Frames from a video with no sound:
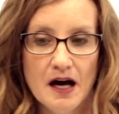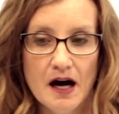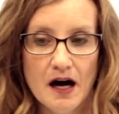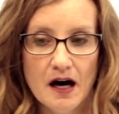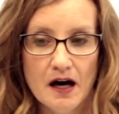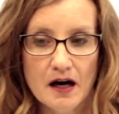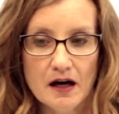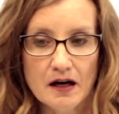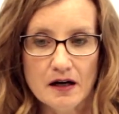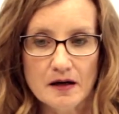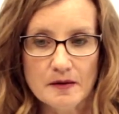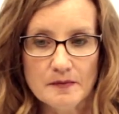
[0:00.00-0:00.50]

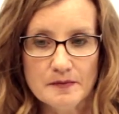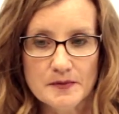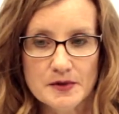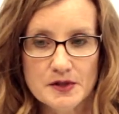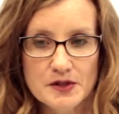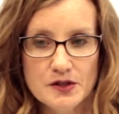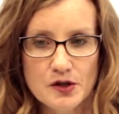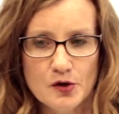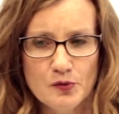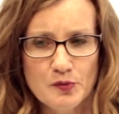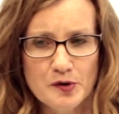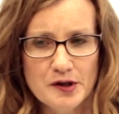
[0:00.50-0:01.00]
Um,
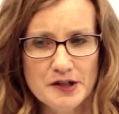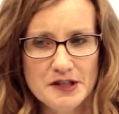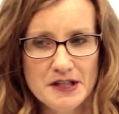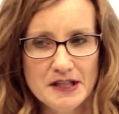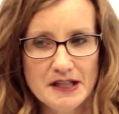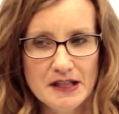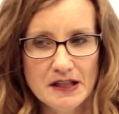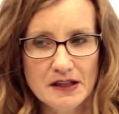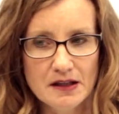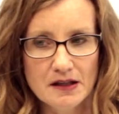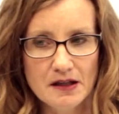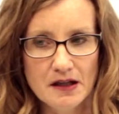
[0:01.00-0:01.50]
so
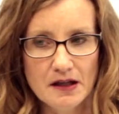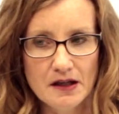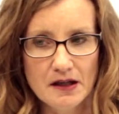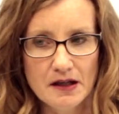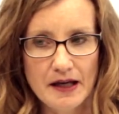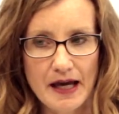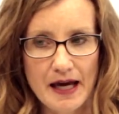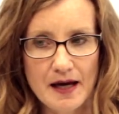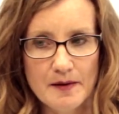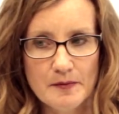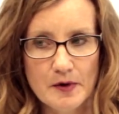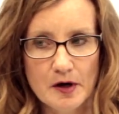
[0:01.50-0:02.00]
Brigit
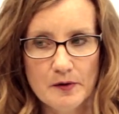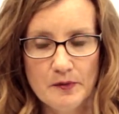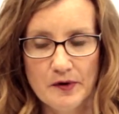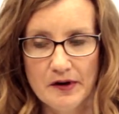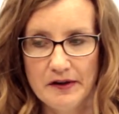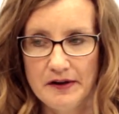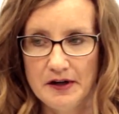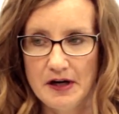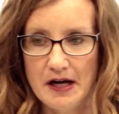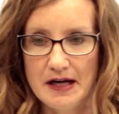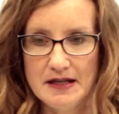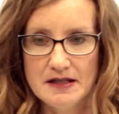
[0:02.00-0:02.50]
came up
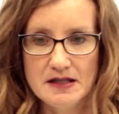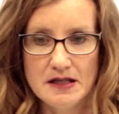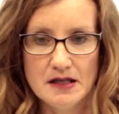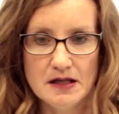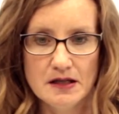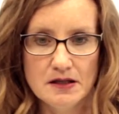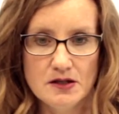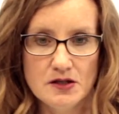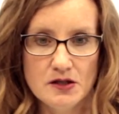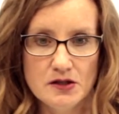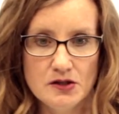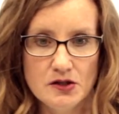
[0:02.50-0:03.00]
with an
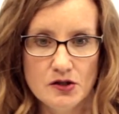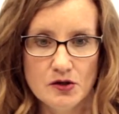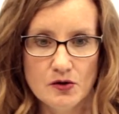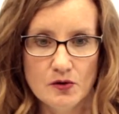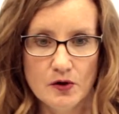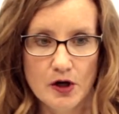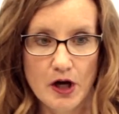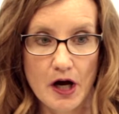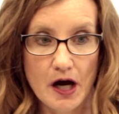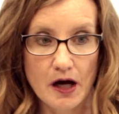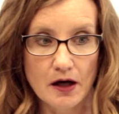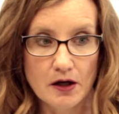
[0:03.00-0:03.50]
idea to
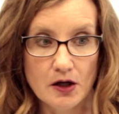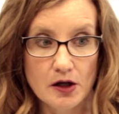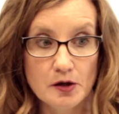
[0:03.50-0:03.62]
do a